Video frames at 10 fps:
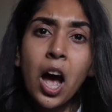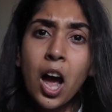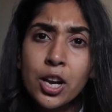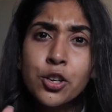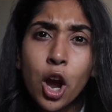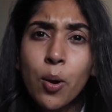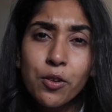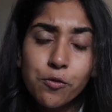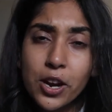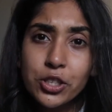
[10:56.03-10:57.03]
I know
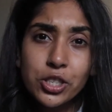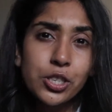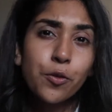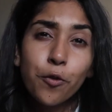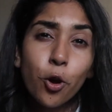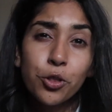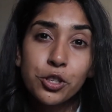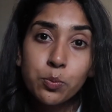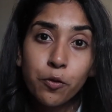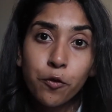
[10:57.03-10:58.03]
I've registered for
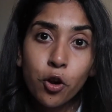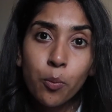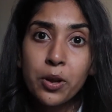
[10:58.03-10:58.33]
this before,